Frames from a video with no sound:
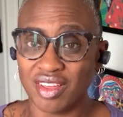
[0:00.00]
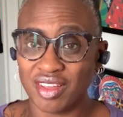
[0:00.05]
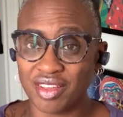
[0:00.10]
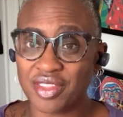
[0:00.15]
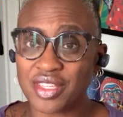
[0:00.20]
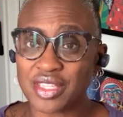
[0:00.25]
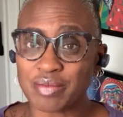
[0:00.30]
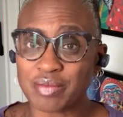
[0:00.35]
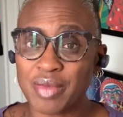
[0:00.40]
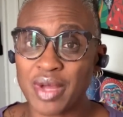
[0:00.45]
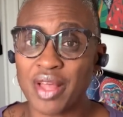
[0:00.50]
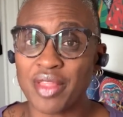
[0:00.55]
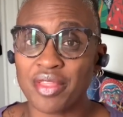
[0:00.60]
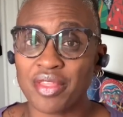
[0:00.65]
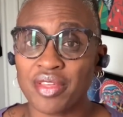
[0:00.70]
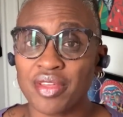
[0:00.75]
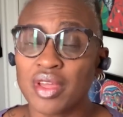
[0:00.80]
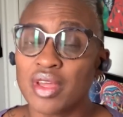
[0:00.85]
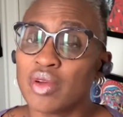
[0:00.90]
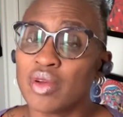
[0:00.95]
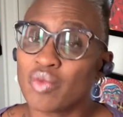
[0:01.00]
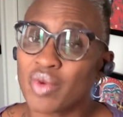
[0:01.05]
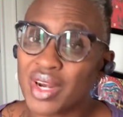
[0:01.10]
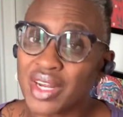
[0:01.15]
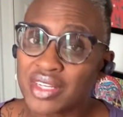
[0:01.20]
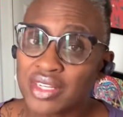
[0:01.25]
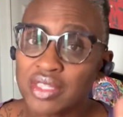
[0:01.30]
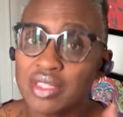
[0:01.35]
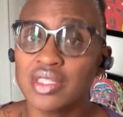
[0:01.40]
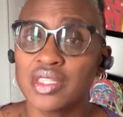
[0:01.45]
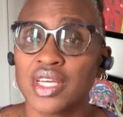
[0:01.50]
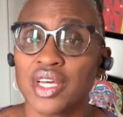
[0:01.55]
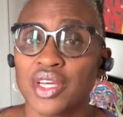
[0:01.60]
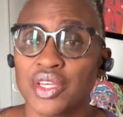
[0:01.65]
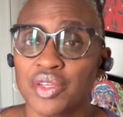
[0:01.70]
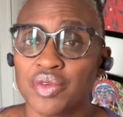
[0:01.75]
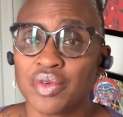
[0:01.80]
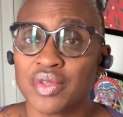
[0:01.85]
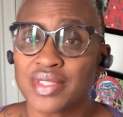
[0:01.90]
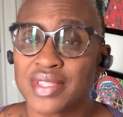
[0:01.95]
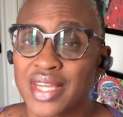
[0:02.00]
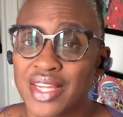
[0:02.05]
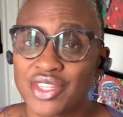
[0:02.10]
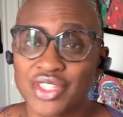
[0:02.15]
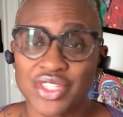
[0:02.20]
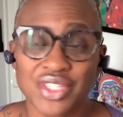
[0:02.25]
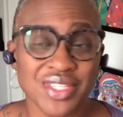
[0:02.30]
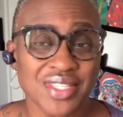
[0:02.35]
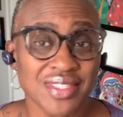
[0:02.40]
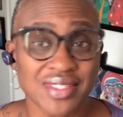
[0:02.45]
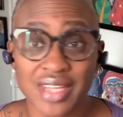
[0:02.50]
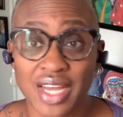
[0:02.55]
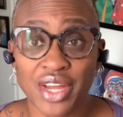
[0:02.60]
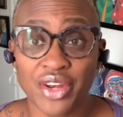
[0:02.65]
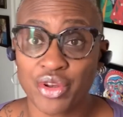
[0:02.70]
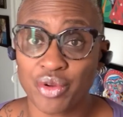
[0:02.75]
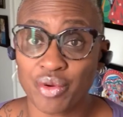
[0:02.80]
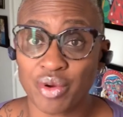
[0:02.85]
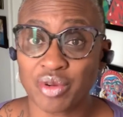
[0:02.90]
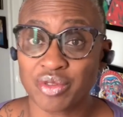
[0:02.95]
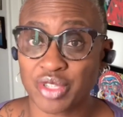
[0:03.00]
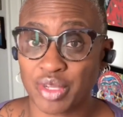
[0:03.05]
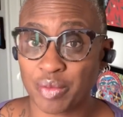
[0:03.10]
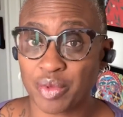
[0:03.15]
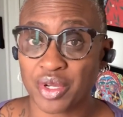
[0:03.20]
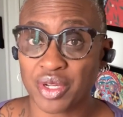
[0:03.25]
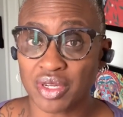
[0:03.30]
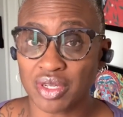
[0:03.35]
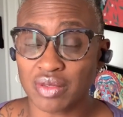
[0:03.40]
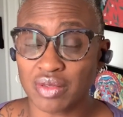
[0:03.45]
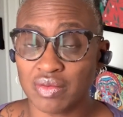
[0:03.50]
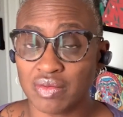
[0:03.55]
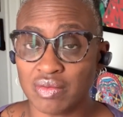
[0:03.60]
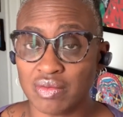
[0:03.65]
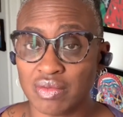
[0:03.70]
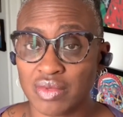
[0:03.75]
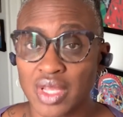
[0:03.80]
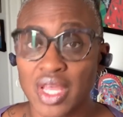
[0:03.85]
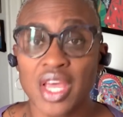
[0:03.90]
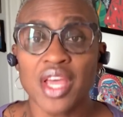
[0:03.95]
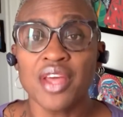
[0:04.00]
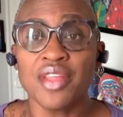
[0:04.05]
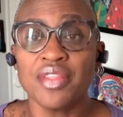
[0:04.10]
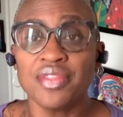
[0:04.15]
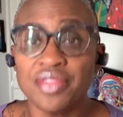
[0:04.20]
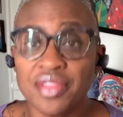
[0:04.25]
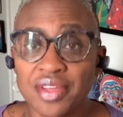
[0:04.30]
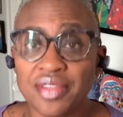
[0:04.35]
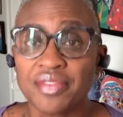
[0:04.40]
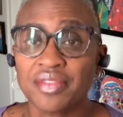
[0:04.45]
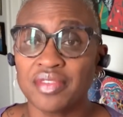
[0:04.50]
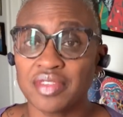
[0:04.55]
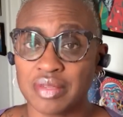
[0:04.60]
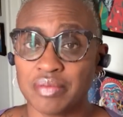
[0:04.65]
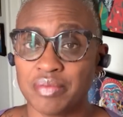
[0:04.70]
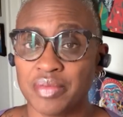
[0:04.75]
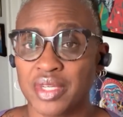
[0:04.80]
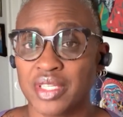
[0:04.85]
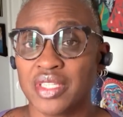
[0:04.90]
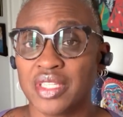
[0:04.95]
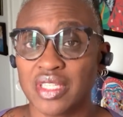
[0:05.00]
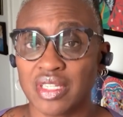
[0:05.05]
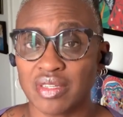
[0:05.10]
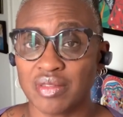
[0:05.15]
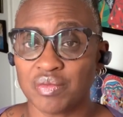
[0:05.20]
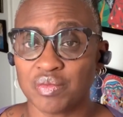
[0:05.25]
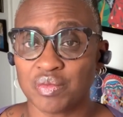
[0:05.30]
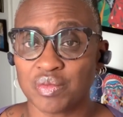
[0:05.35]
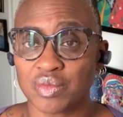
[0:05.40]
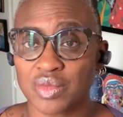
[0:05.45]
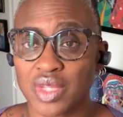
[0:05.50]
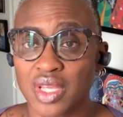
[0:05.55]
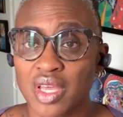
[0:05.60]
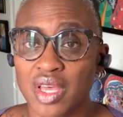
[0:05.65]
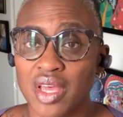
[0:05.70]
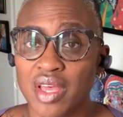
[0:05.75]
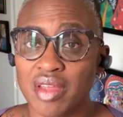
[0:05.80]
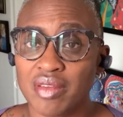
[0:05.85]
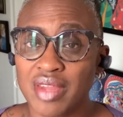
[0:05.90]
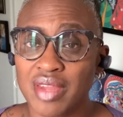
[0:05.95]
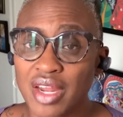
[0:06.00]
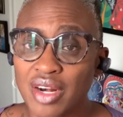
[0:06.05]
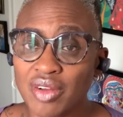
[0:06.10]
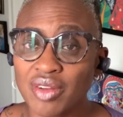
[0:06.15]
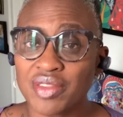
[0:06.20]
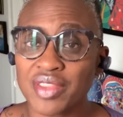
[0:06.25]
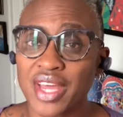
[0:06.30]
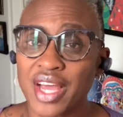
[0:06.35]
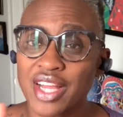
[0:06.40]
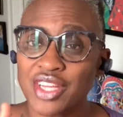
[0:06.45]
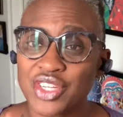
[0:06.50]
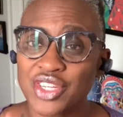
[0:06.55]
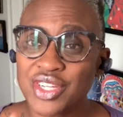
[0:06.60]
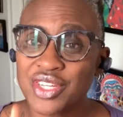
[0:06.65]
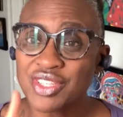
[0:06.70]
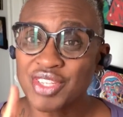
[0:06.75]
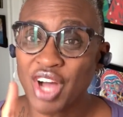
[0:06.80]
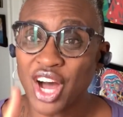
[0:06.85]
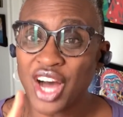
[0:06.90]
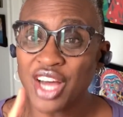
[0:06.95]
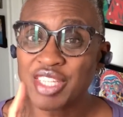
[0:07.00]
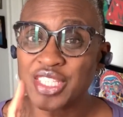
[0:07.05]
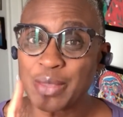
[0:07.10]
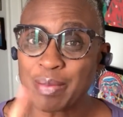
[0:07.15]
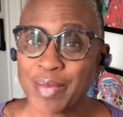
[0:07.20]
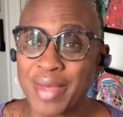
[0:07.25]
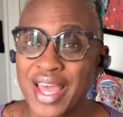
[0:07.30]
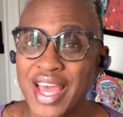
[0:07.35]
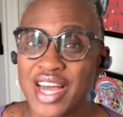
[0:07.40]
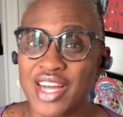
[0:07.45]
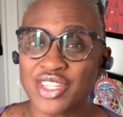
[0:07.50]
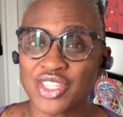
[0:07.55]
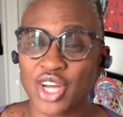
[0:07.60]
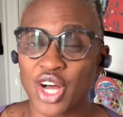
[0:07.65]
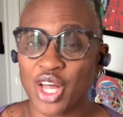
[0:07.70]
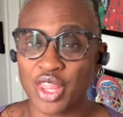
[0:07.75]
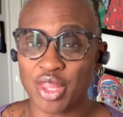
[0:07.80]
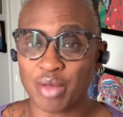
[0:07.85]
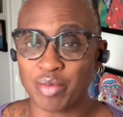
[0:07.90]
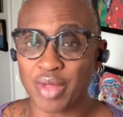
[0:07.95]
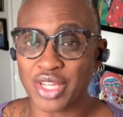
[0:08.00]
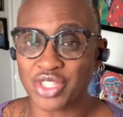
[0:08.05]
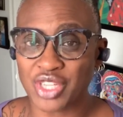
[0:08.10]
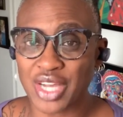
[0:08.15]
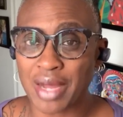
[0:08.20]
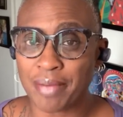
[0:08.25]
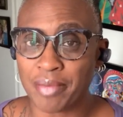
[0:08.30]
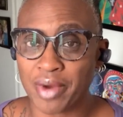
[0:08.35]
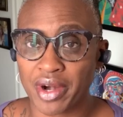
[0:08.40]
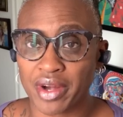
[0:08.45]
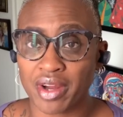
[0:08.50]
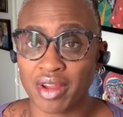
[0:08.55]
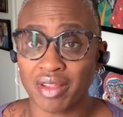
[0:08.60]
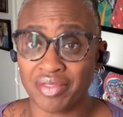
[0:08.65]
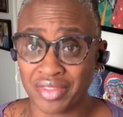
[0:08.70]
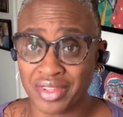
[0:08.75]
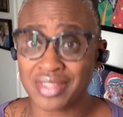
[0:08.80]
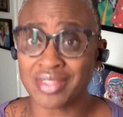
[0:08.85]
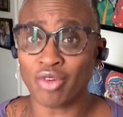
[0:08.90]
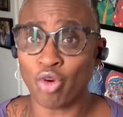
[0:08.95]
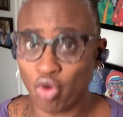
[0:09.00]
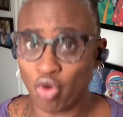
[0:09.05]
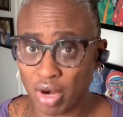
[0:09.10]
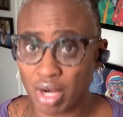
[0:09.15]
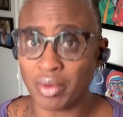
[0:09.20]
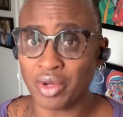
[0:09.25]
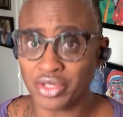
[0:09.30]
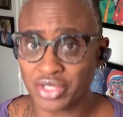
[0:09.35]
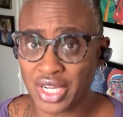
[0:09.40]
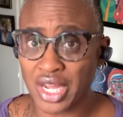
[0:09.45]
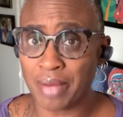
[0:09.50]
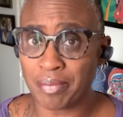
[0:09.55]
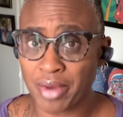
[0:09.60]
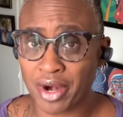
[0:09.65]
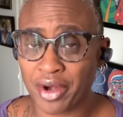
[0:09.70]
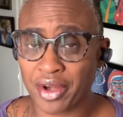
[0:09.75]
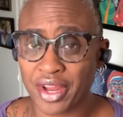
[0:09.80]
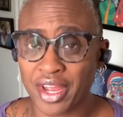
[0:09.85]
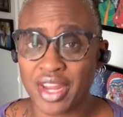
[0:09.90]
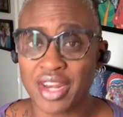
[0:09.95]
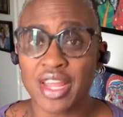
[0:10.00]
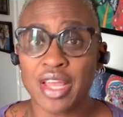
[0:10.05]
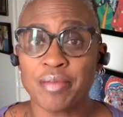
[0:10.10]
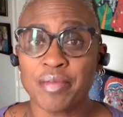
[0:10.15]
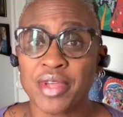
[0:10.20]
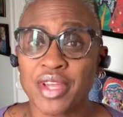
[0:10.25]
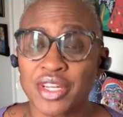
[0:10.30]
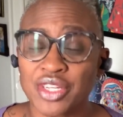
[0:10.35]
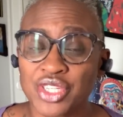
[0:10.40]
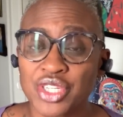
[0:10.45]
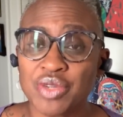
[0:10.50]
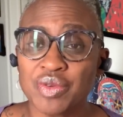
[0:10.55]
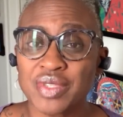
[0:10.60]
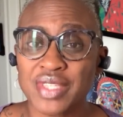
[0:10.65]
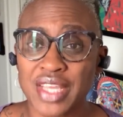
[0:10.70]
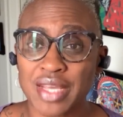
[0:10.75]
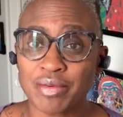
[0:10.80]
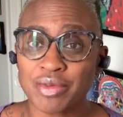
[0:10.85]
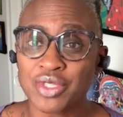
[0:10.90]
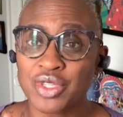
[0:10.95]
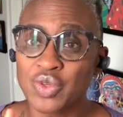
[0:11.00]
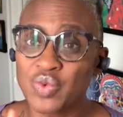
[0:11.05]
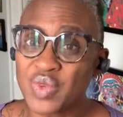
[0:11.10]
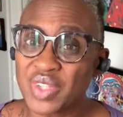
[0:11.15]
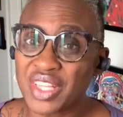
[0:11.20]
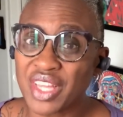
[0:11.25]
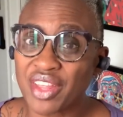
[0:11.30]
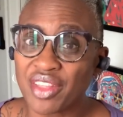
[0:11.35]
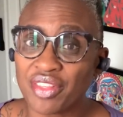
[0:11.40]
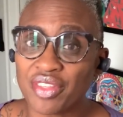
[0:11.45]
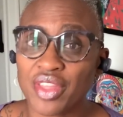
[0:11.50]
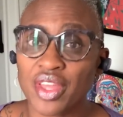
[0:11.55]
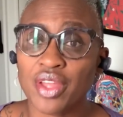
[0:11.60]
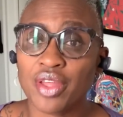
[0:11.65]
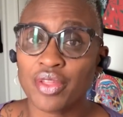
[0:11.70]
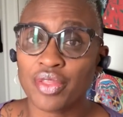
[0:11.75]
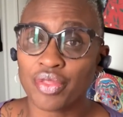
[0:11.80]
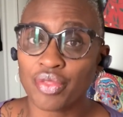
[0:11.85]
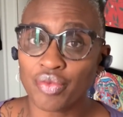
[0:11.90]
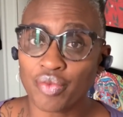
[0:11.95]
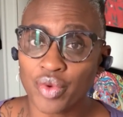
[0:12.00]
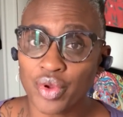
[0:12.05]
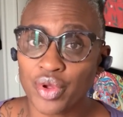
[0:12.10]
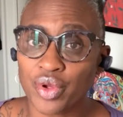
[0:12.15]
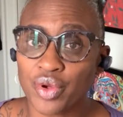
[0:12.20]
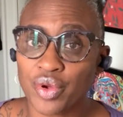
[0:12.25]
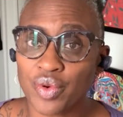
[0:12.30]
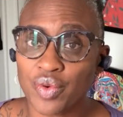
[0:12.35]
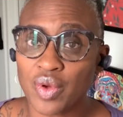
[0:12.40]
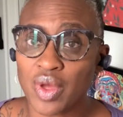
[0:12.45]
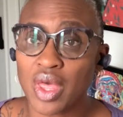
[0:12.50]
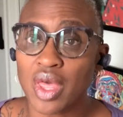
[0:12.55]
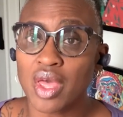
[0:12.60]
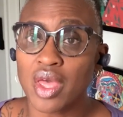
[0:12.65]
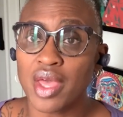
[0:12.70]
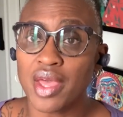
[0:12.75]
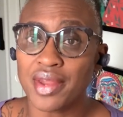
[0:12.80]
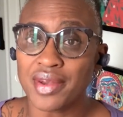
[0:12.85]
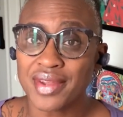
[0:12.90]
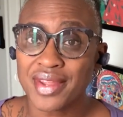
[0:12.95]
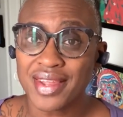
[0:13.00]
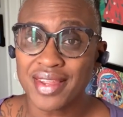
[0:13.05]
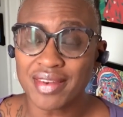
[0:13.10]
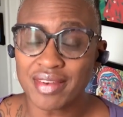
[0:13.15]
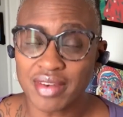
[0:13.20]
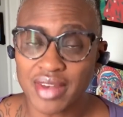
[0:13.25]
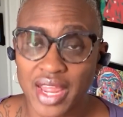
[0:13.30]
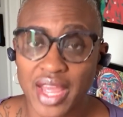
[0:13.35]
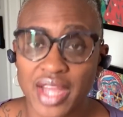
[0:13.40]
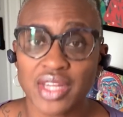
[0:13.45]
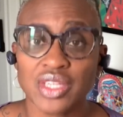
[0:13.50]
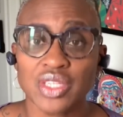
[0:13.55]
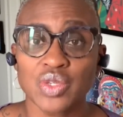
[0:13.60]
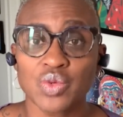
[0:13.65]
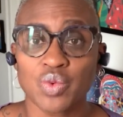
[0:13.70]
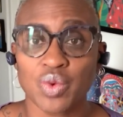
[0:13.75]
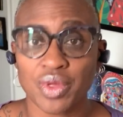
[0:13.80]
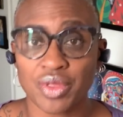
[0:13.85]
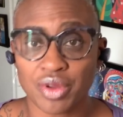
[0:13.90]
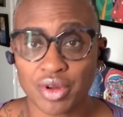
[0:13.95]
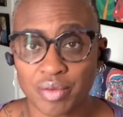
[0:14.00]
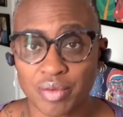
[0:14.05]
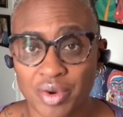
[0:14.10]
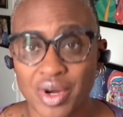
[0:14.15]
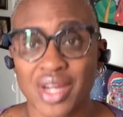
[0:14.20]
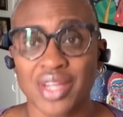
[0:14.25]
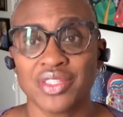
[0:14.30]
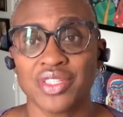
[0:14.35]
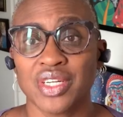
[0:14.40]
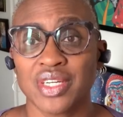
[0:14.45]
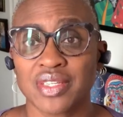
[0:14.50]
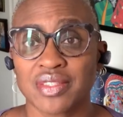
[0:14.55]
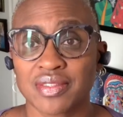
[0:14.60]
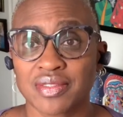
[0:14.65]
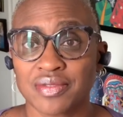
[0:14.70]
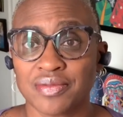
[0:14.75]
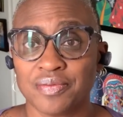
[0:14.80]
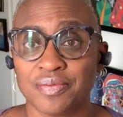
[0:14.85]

this month. What I didn't tell you is that she is not neurotypical. This is a big deal. Not only that, she is on demand on the job market, this horrible job market, because she was able to really think through and connect with her project.